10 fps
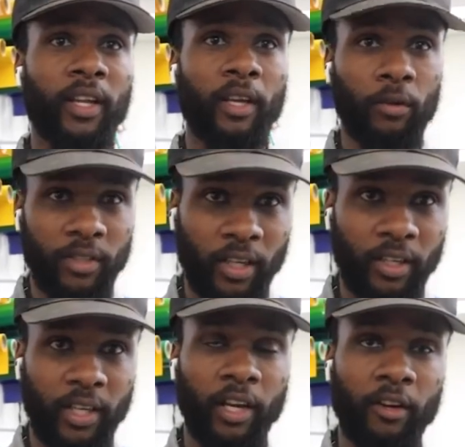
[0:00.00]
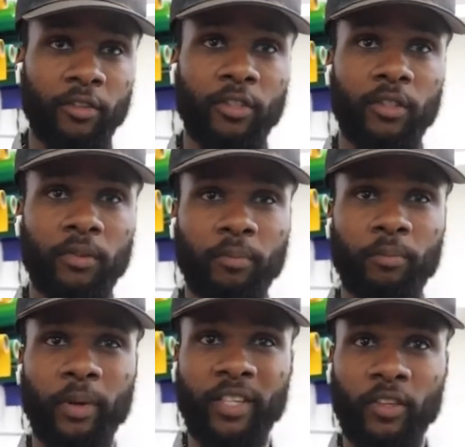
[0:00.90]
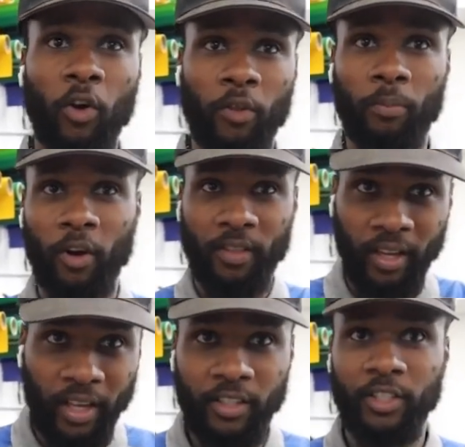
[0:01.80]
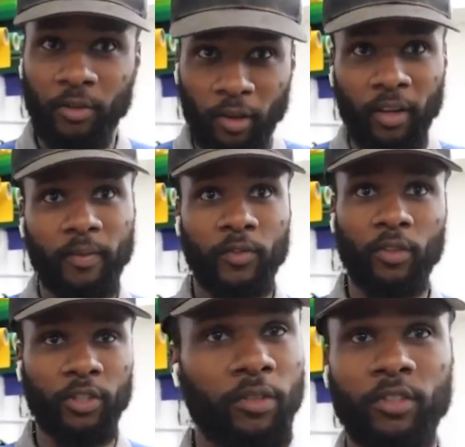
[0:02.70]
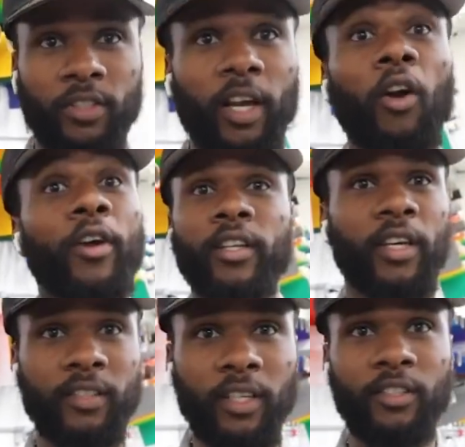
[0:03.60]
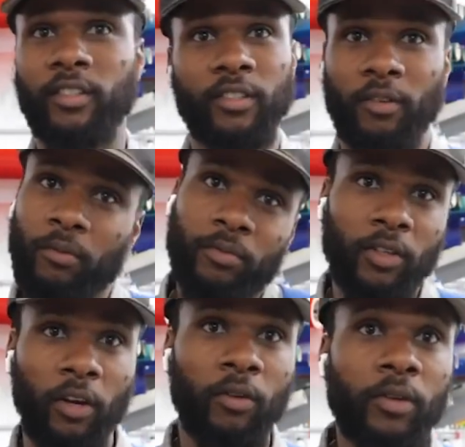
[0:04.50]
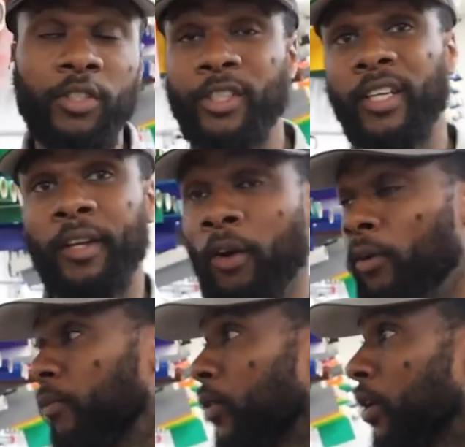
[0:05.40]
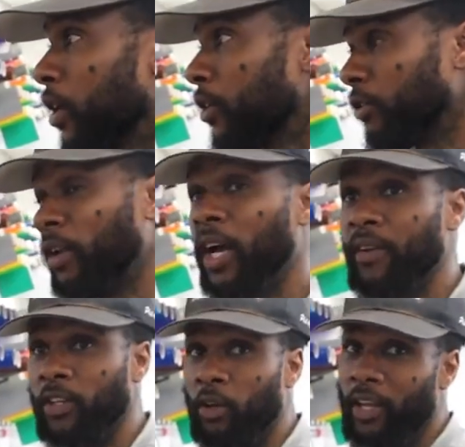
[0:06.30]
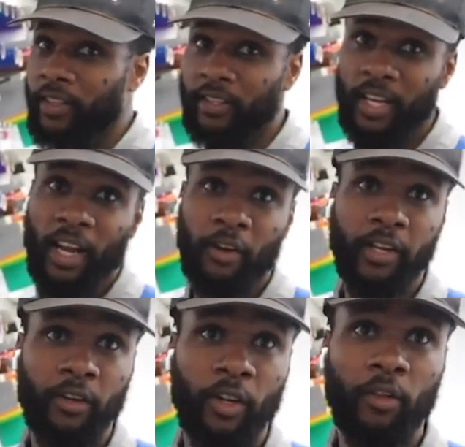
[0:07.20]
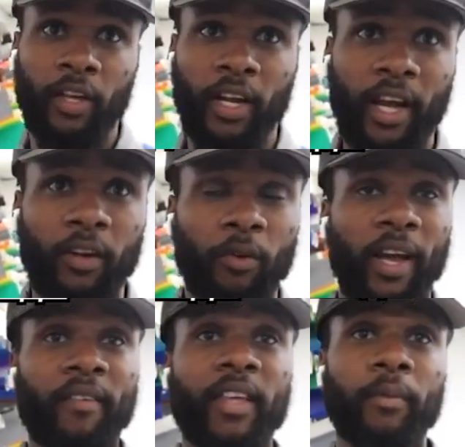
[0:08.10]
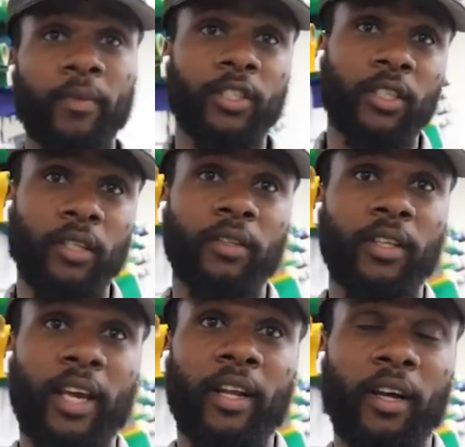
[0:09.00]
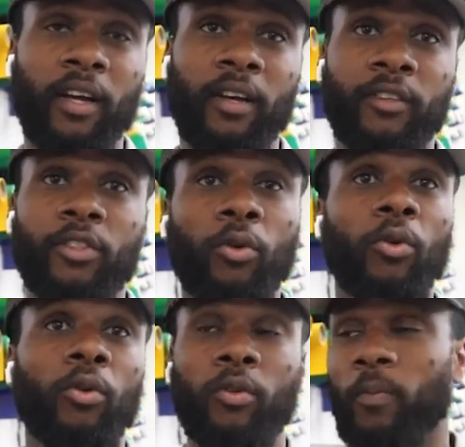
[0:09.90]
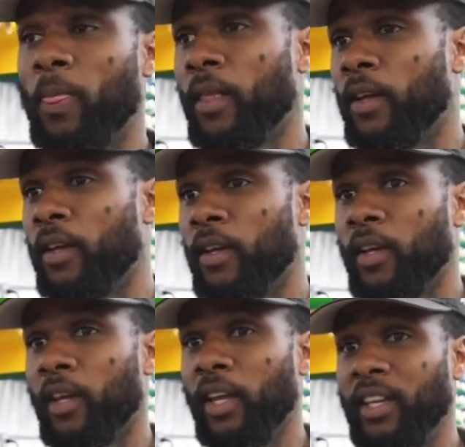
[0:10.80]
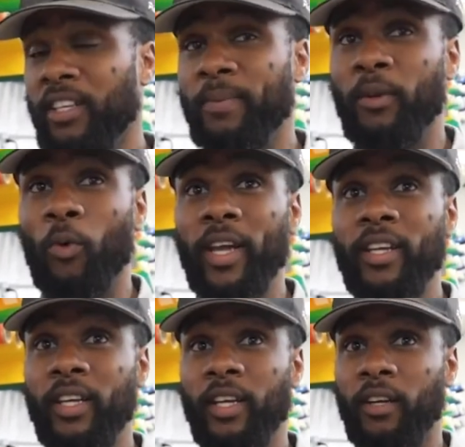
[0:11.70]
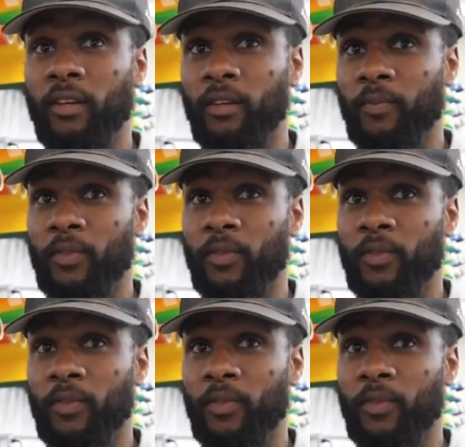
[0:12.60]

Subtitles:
that it was undercarriage, but it's all a part of the engine, right? So she was just like, oh, he does engine. So, you know, she didn't know. So now I have to go let this guy out here know that I don't have that machine, that tool. And he's been waiting here.